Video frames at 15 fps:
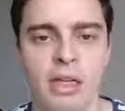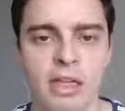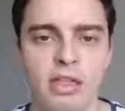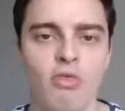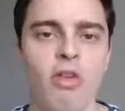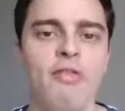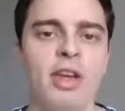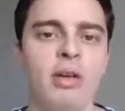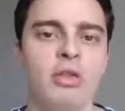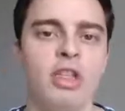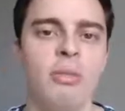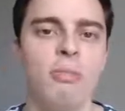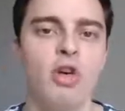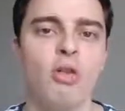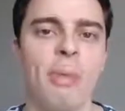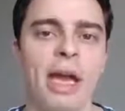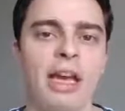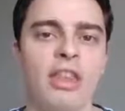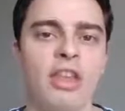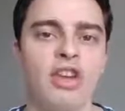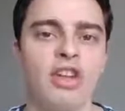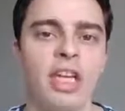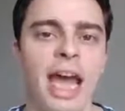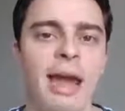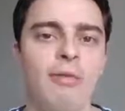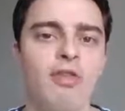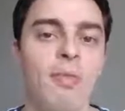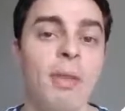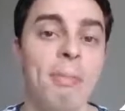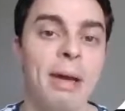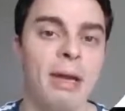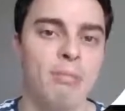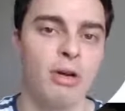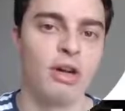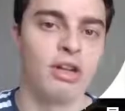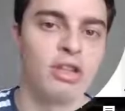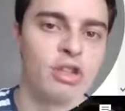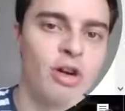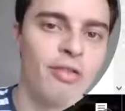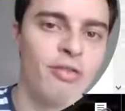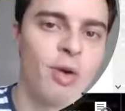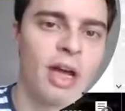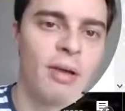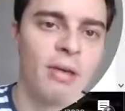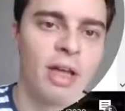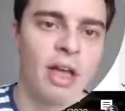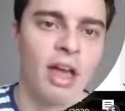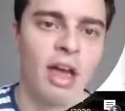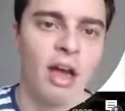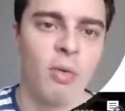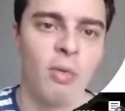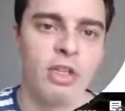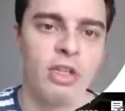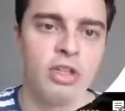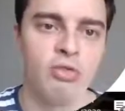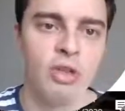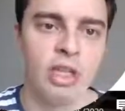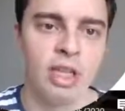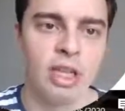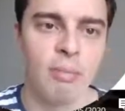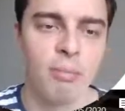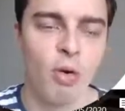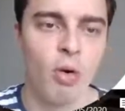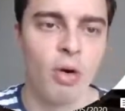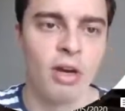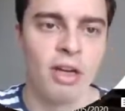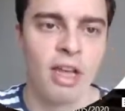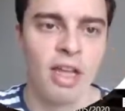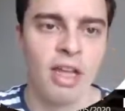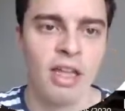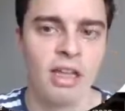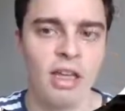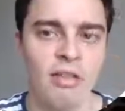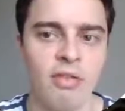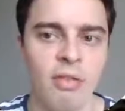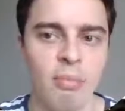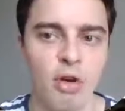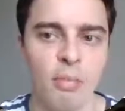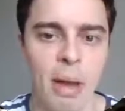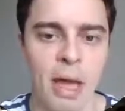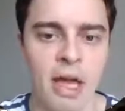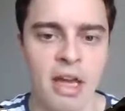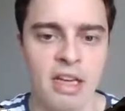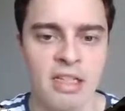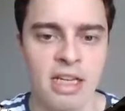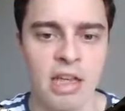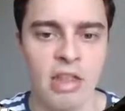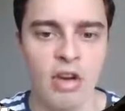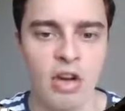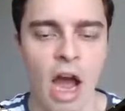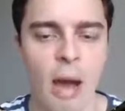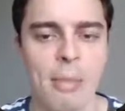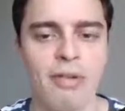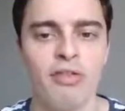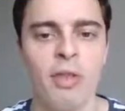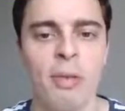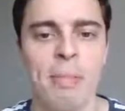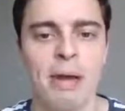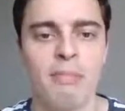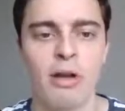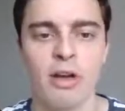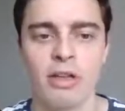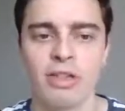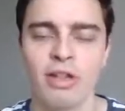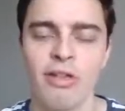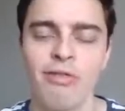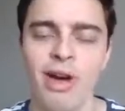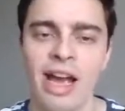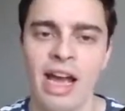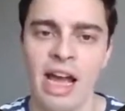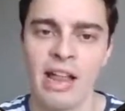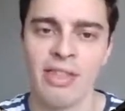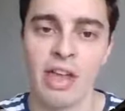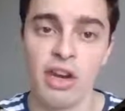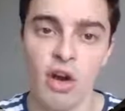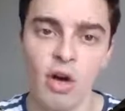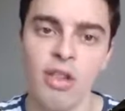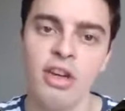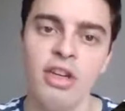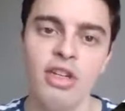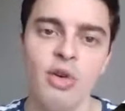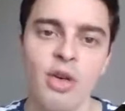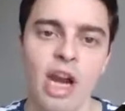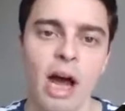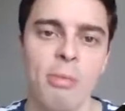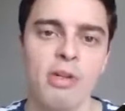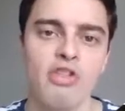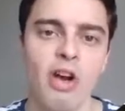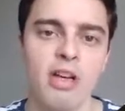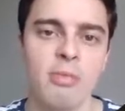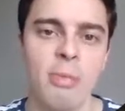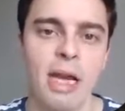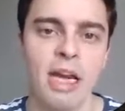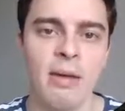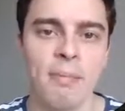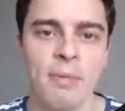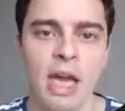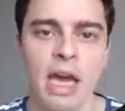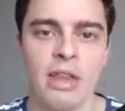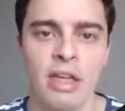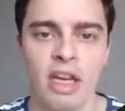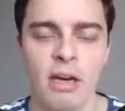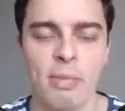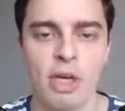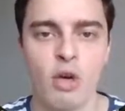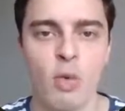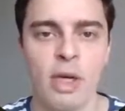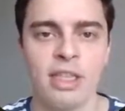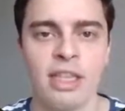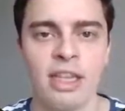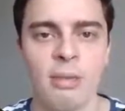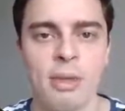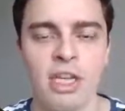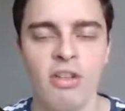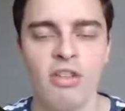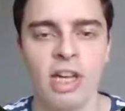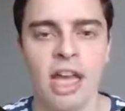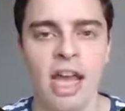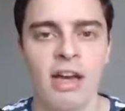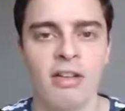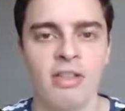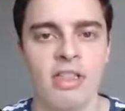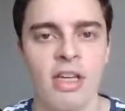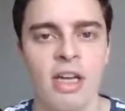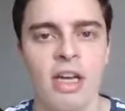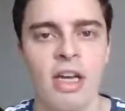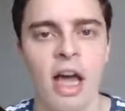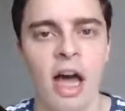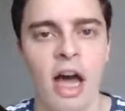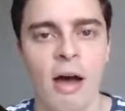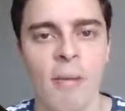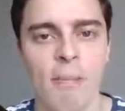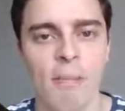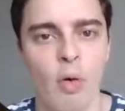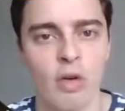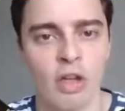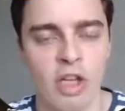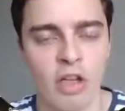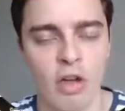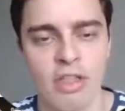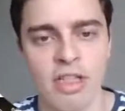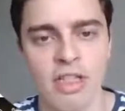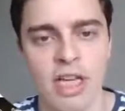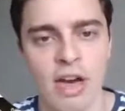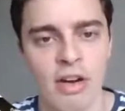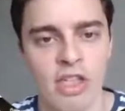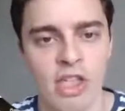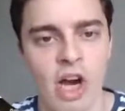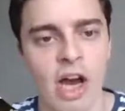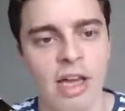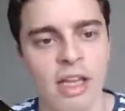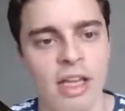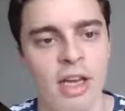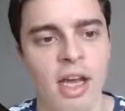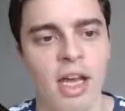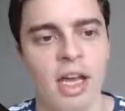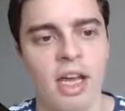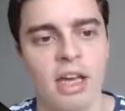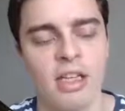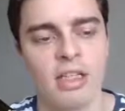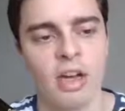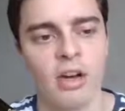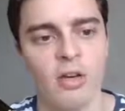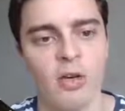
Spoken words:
reveal to the bookmaker that you came from the BetBurger software, which is really important. If the bookmaker can see that you're coming from the BetBurger software, they know that you're doing arbitrage betting, and they're going to be quick to limit your account or to close it down entirely. So